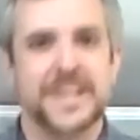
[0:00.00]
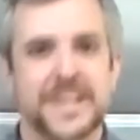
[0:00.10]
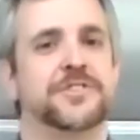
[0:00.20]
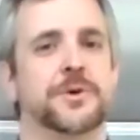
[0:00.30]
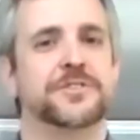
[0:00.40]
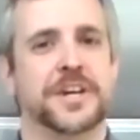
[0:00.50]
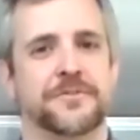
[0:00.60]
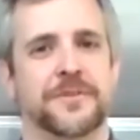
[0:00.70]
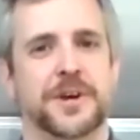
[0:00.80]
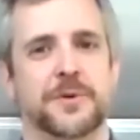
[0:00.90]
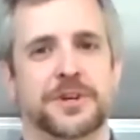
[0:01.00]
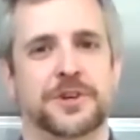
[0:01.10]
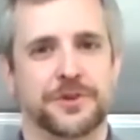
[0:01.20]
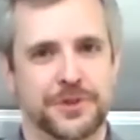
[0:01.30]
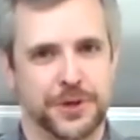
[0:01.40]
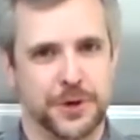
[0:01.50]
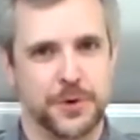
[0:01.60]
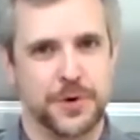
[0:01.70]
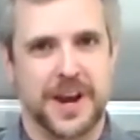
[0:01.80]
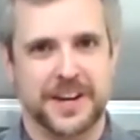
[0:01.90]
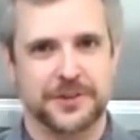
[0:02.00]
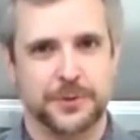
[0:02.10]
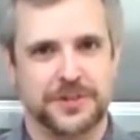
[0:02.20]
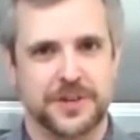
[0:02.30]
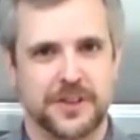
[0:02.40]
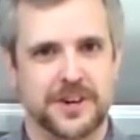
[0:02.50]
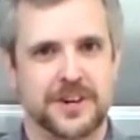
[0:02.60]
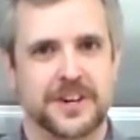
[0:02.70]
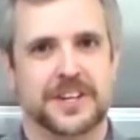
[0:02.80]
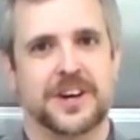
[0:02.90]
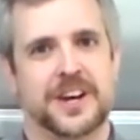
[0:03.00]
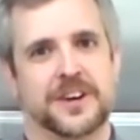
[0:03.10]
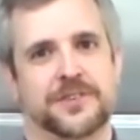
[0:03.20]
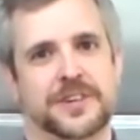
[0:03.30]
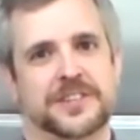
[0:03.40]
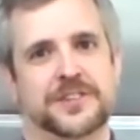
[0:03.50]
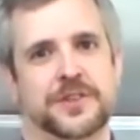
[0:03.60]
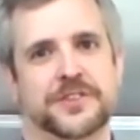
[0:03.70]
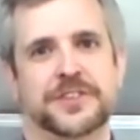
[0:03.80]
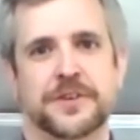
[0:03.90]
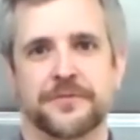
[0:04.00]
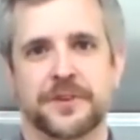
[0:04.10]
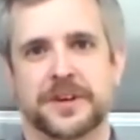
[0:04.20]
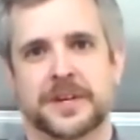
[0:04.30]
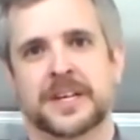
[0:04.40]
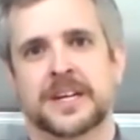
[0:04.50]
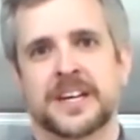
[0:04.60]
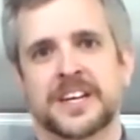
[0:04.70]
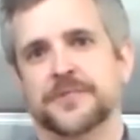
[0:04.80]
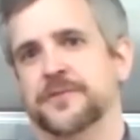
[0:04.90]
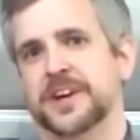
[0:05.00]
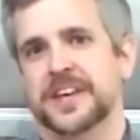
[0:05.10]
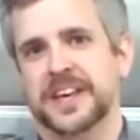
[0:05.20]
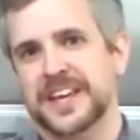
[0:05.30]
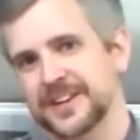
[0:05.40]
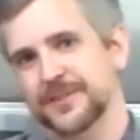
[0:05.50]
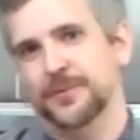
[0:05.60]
It's always kind of funny when you do two next to each other. It kind of creates, this different heat.